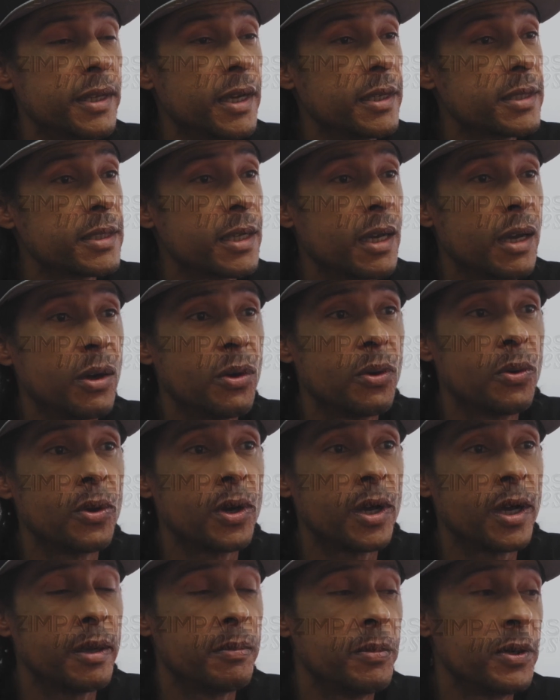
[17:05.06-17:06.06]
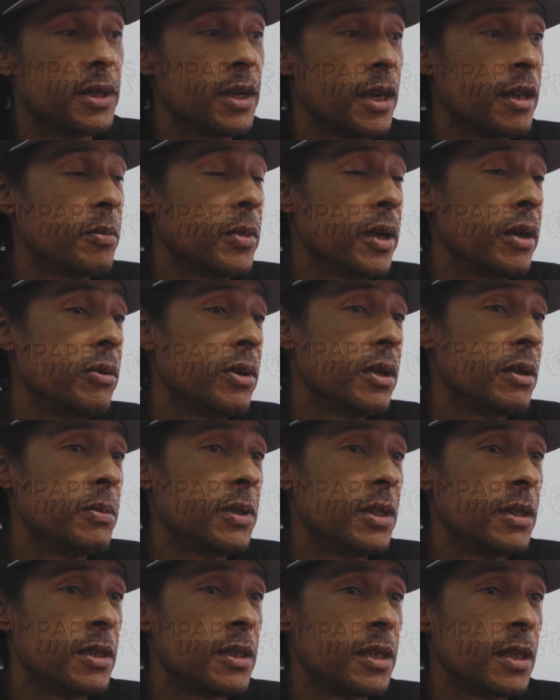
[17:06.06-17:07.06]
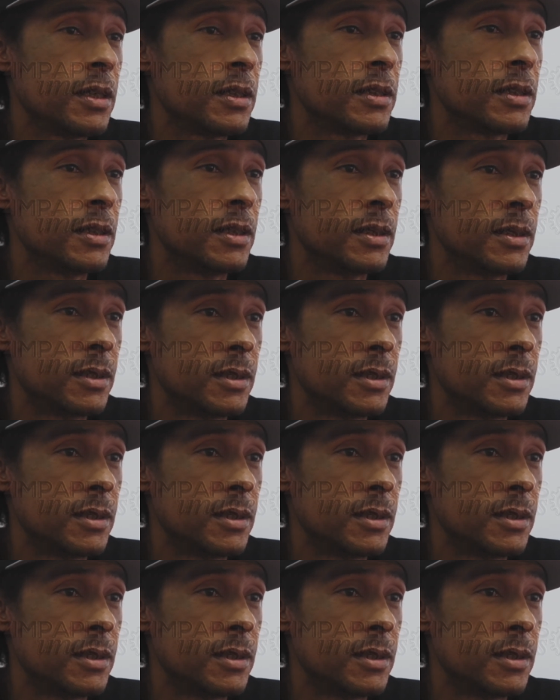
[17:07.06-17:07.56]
that's how I began my rehabilitation.